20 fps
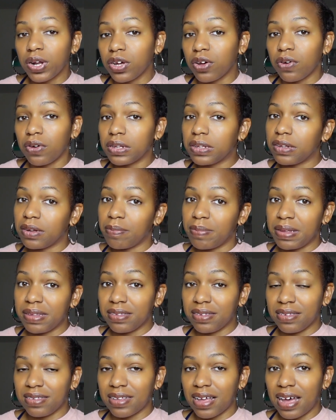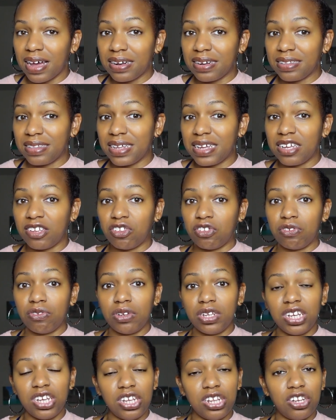to go into the business side of things, you
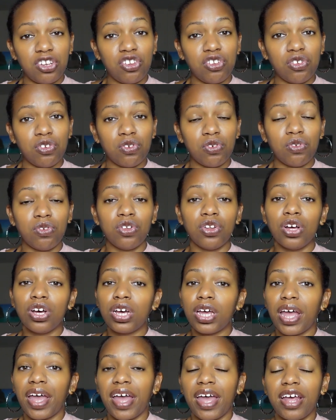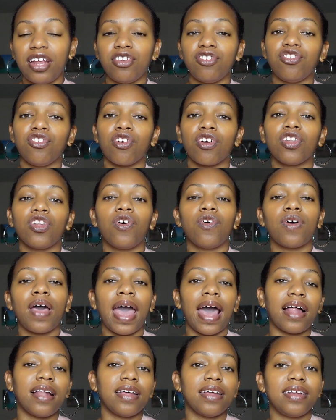need to look at your
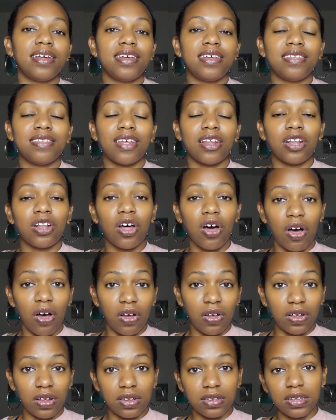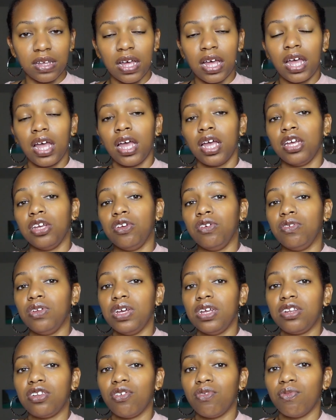locality's laws. You
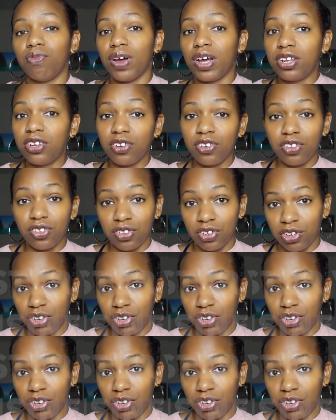need to register